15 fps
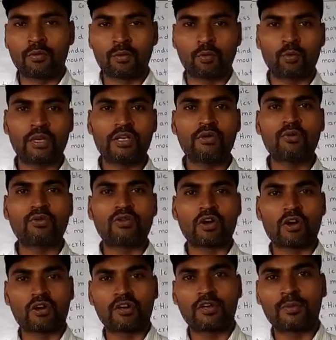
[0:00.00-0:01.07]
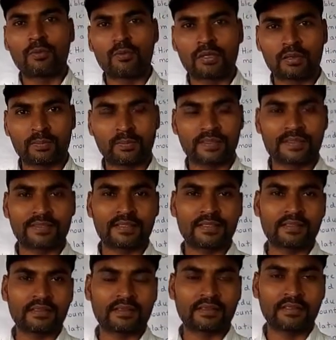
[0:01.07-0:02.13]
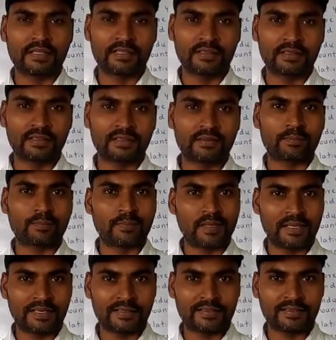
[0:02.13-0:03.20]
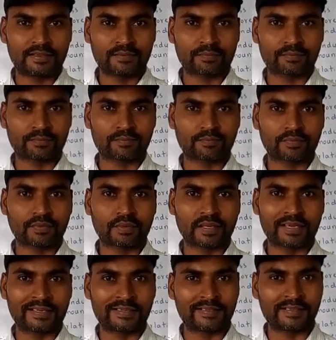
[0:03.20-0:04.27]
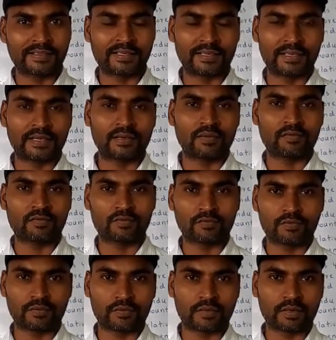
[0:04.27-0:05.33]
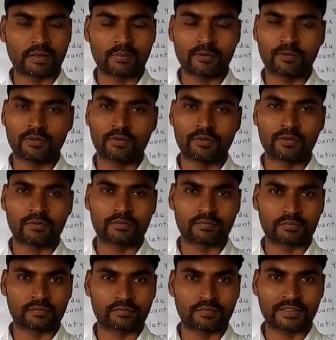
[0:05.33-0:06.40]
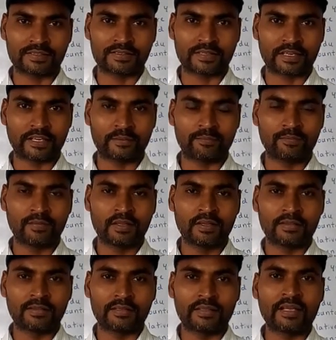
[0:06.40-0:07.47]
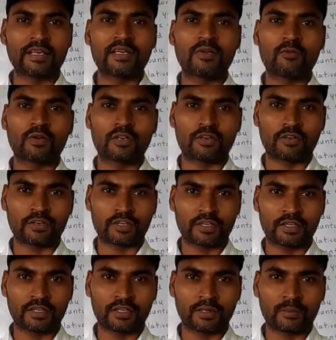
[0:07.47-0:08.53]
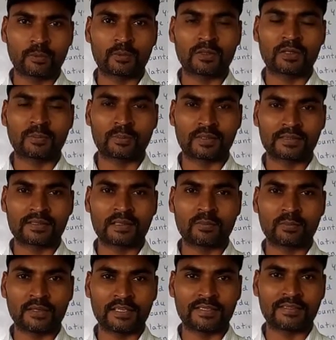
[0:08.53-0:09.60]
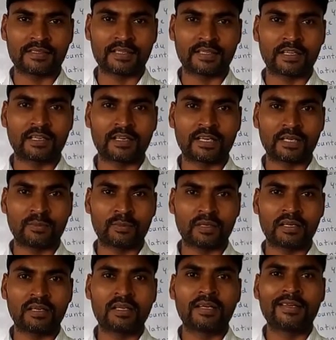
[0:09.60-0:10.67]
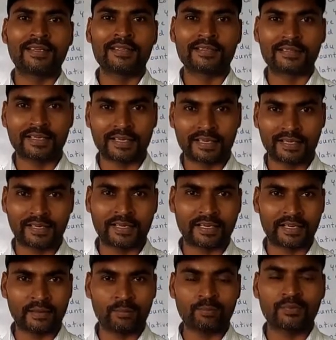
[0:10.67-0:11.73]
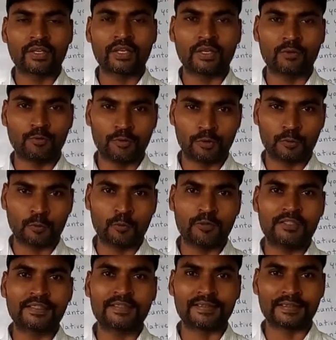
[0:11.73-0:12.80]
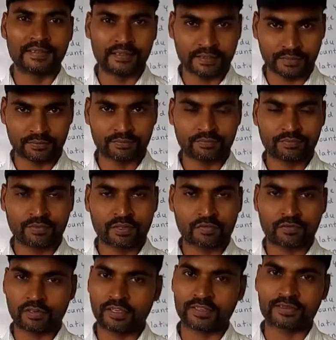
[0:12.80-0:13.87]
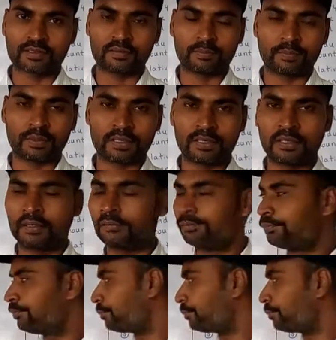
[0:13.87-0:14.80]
When you talked about a person, thing, place, etc. about first time, then you are talking about the person, place, thing or animal second time, you use the. For example,